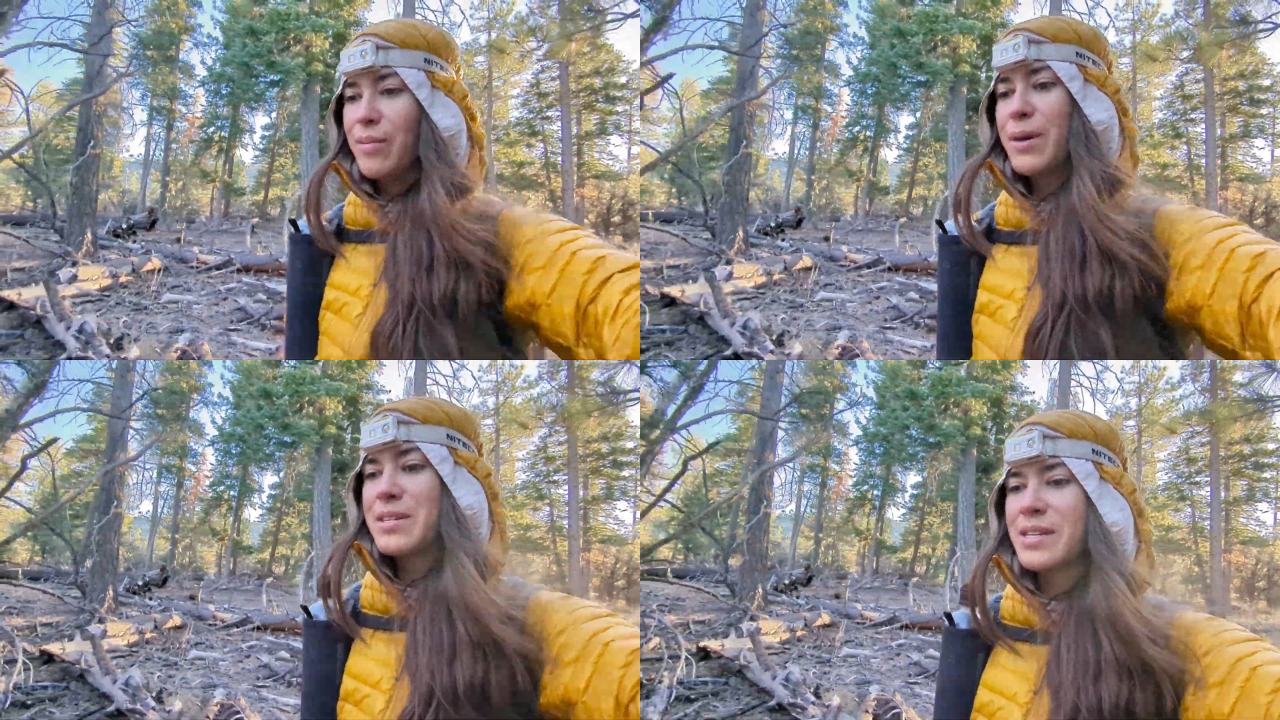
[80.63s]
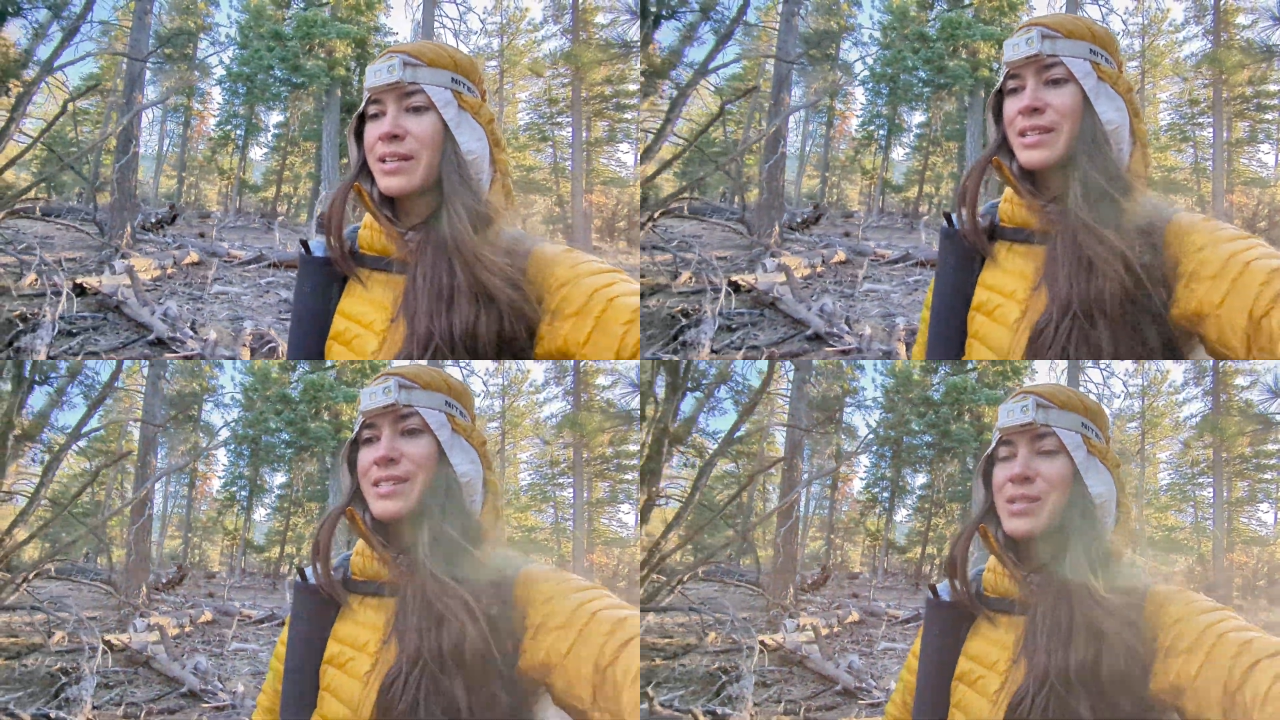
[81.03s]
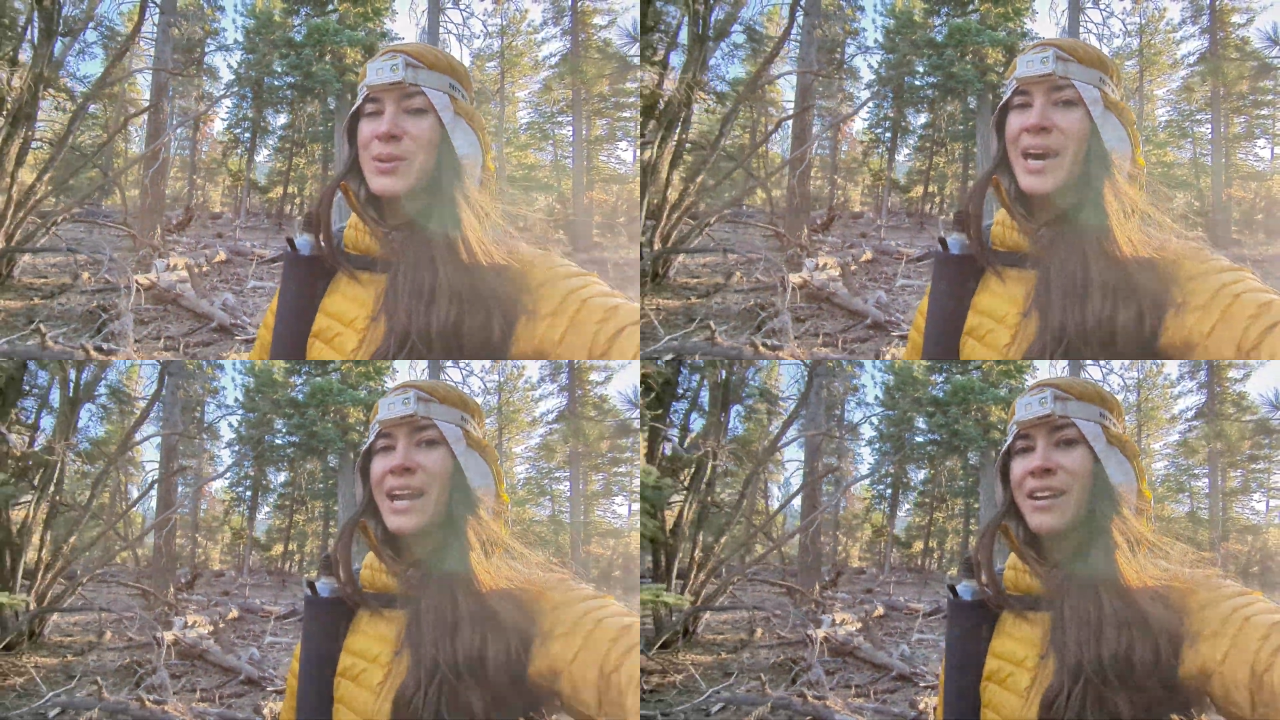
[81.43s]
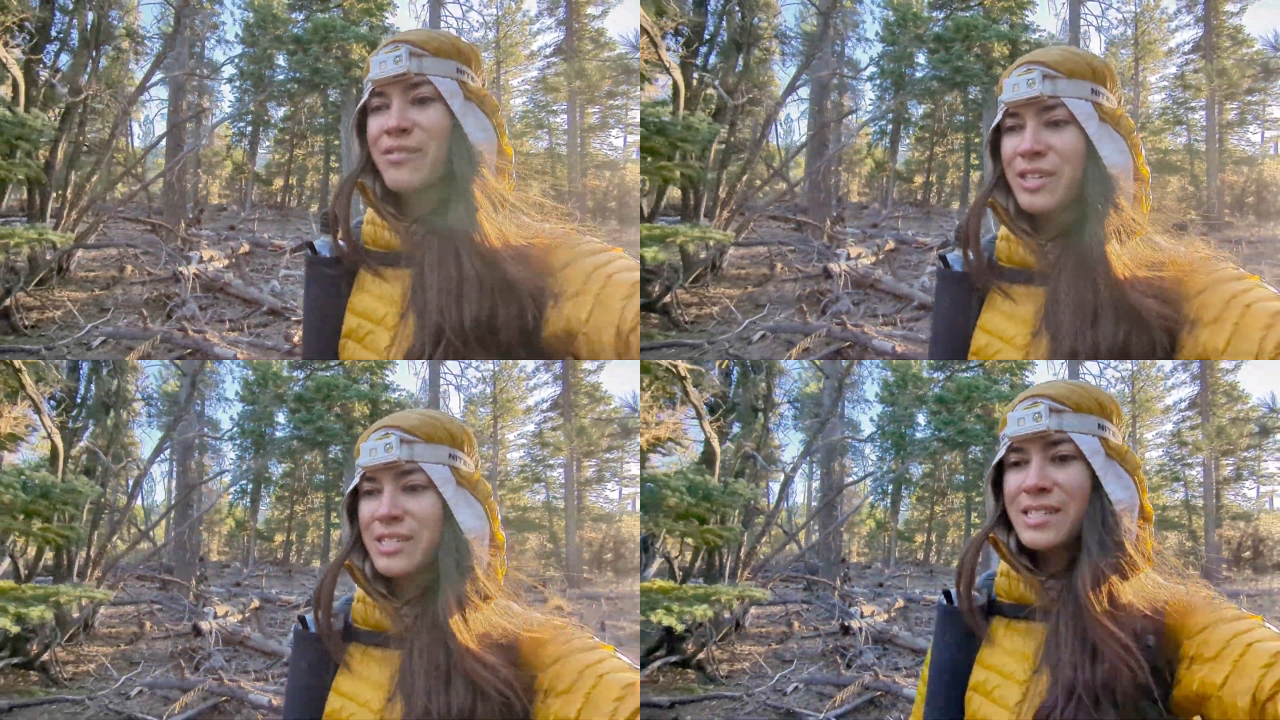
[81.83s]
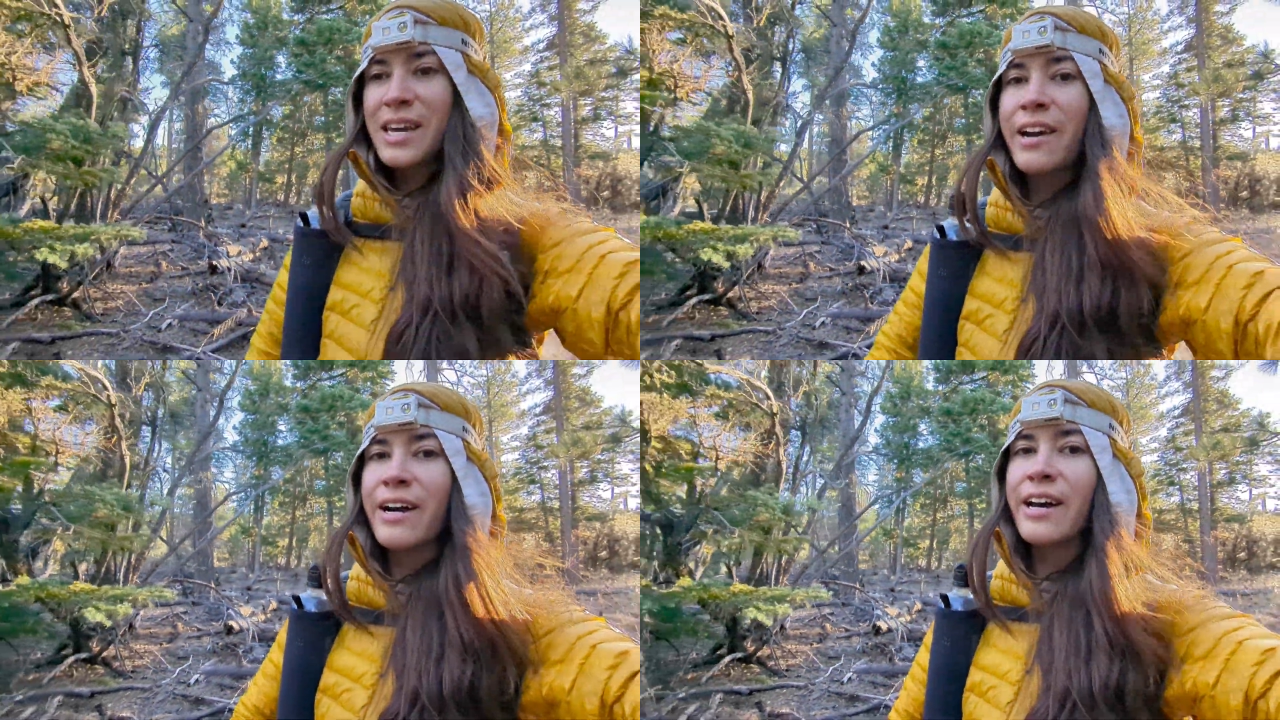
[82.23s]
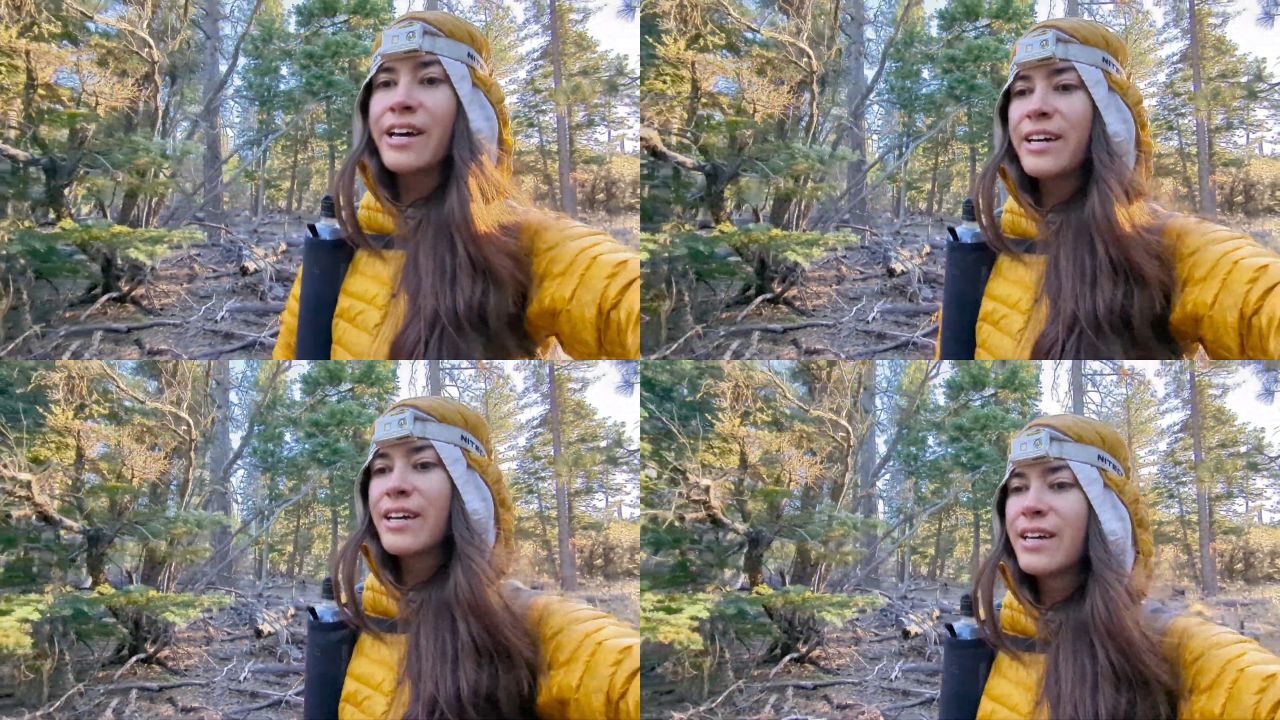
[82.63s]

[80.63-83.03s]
basically since we got out of the Sierra